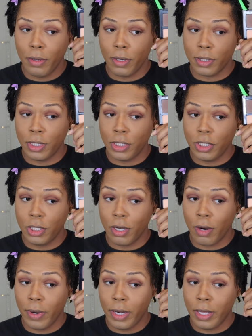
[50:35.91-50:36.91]
And you can see she
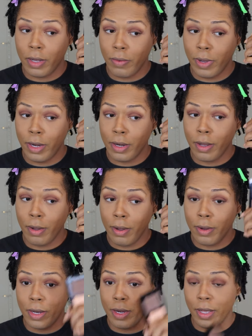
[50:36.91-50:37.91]
already created
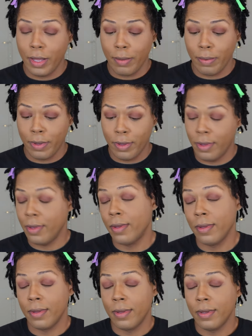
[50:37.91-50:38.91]
her a dip.
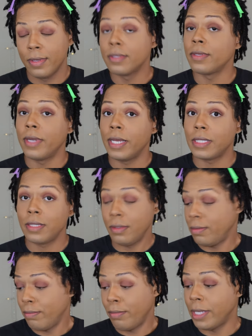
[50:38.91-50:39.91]
So that's
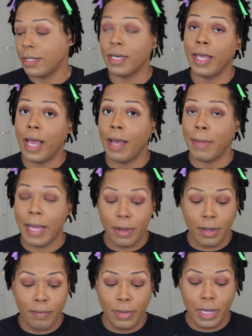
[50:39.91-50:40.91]
basically how my
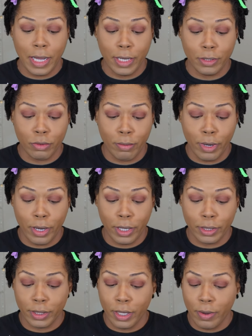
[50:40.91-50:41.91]
contour
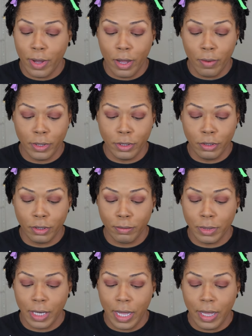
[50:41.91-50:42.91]
products go. I always use
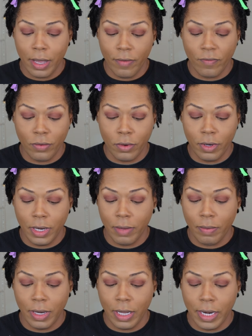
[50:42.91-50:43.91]
them till they get a full
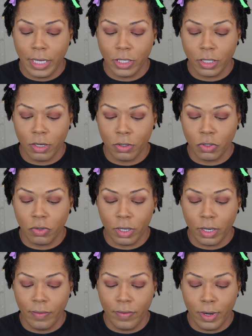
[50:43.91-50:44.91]
dip and then they just go
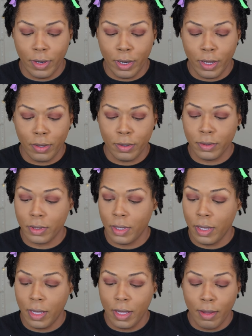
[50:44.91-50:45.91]
strictly for the nose.
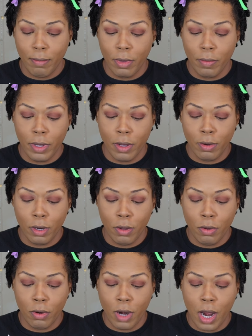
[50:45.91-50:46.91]
But we're gonna
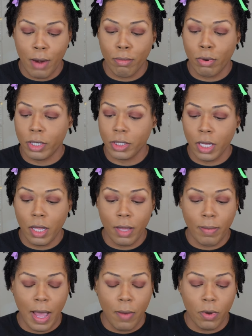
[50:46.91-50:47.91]
load our brush
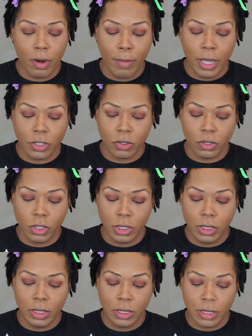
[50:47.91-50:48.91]
up. I wanna make sure
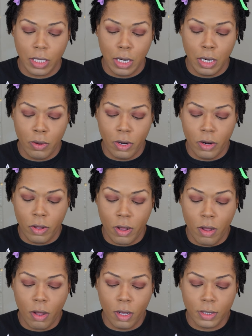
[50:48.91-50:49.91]
she's loaded on
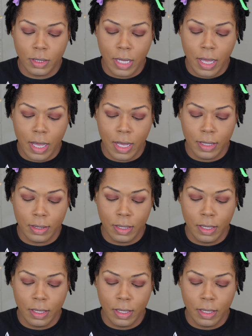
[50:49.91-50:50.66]
all sides.